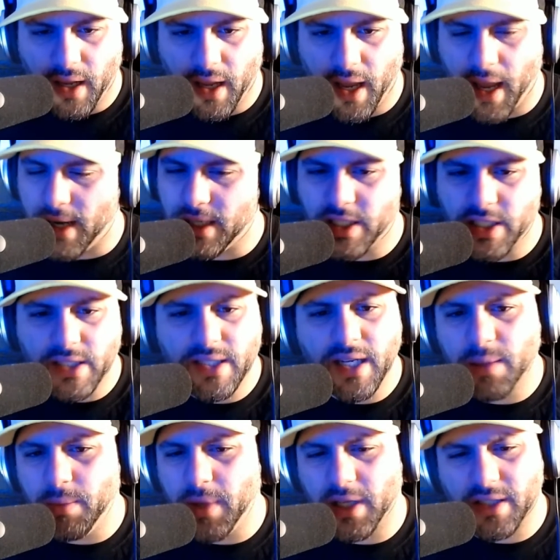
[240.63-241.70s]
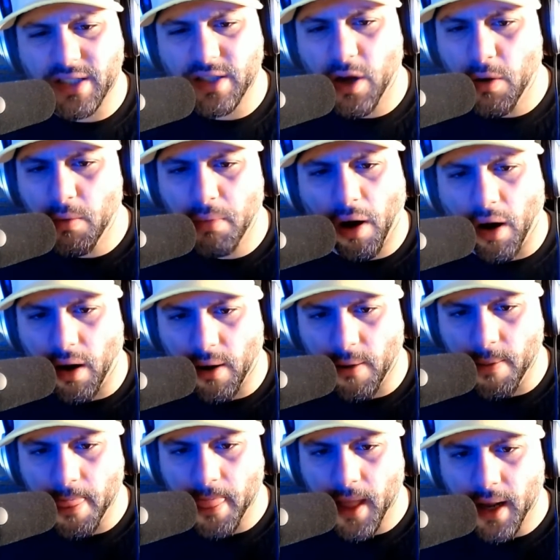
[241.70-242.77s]
And it's just going to be a snowball.
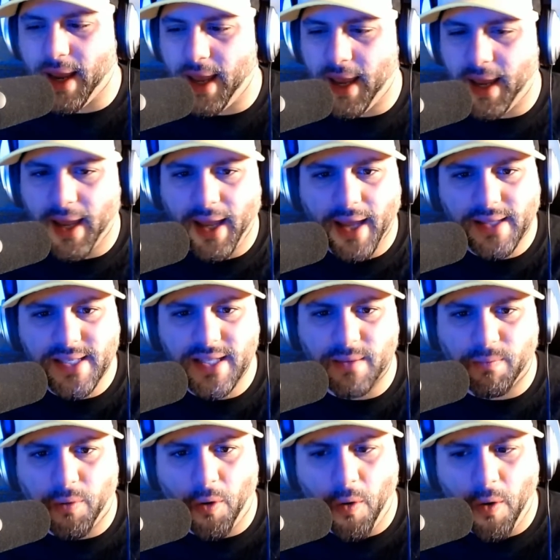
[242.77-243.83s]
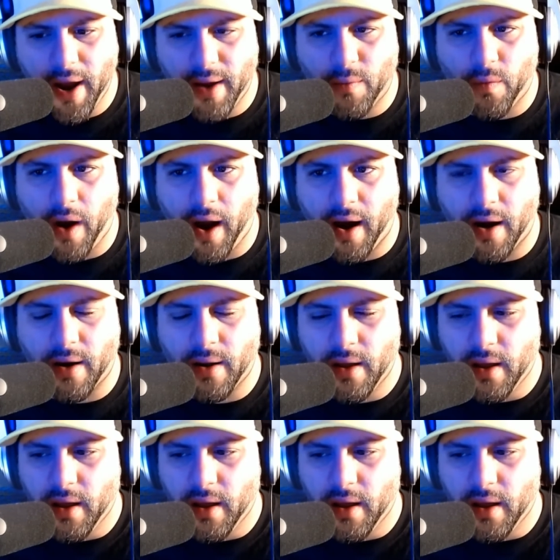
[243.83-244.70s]
It could get to the point where